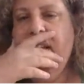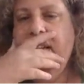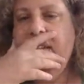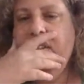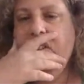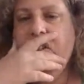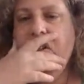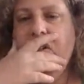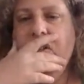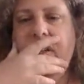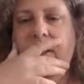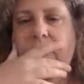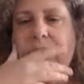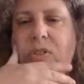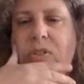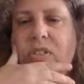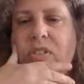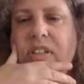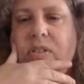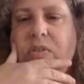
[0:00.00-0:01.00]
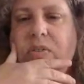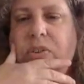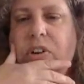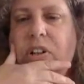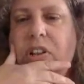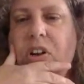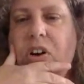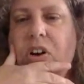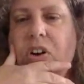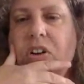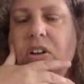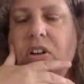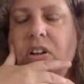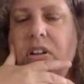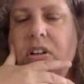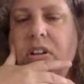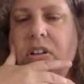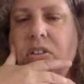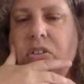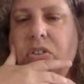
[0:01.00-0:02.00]
And you don't have to think for
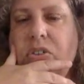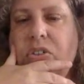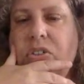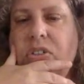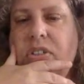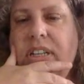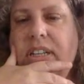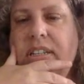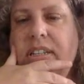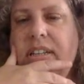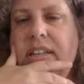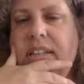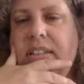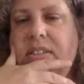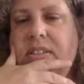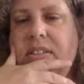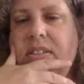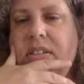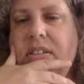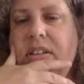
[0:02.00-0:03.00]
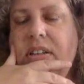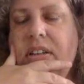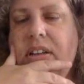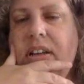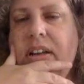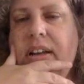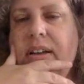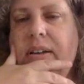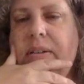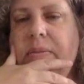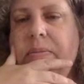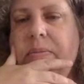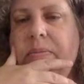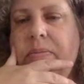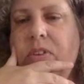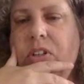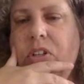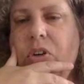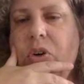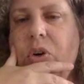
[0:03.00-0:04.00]
long to see that
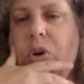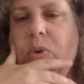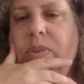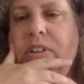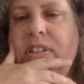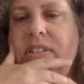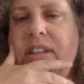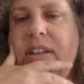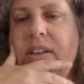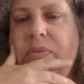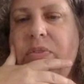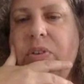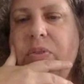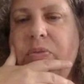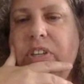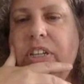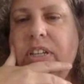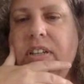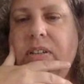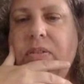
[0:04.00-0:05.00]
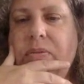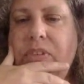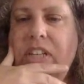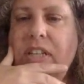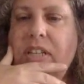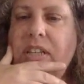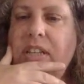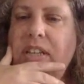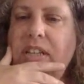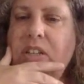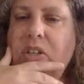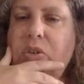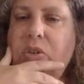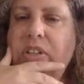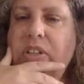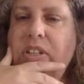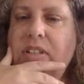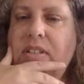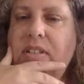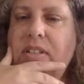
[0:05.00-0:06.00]
um, you always have a weak, weak
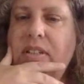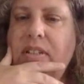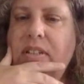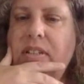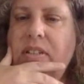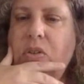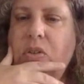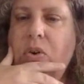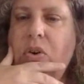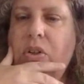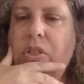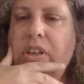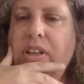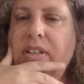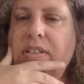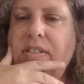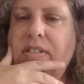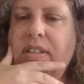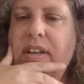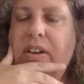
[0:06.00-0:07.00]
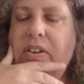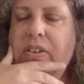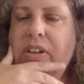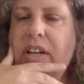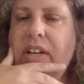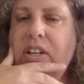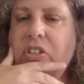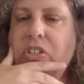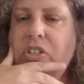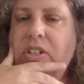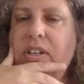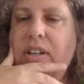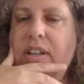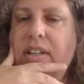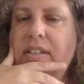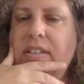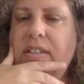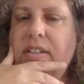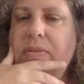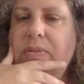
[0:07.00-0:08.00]
increase in northeast
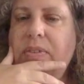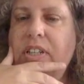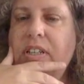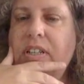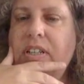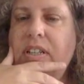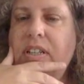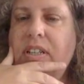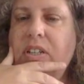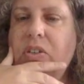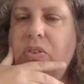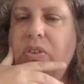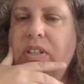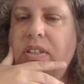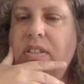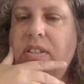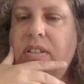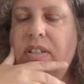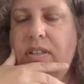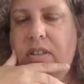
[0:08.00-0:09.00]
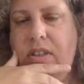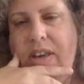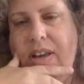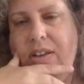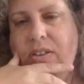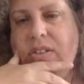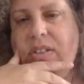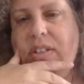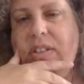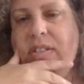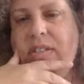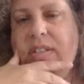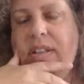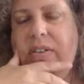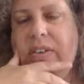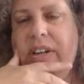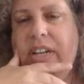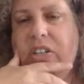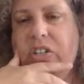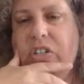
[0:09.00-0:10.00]
direction and a weak increase in
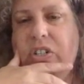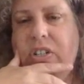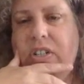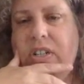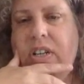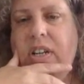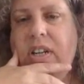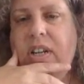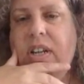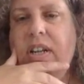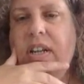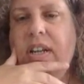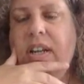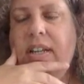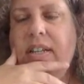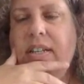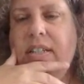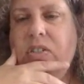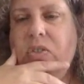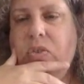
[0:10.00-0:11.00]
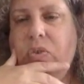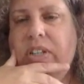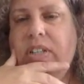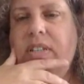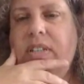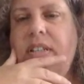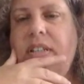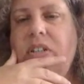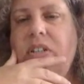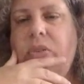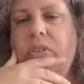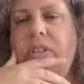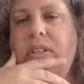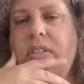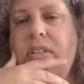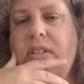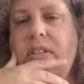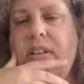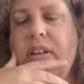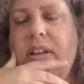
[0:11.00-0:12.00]
southeast direction, and a strict
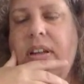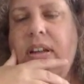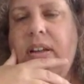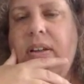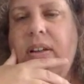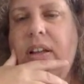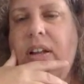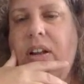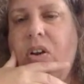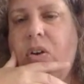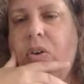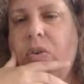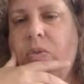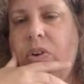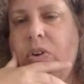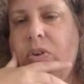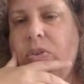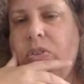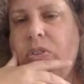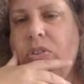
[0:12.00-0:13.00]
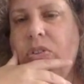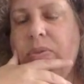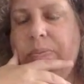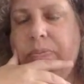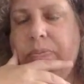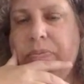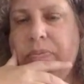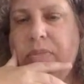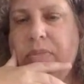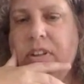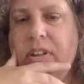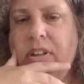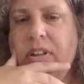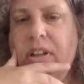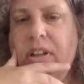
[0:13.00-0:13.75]
increase uh, along rows.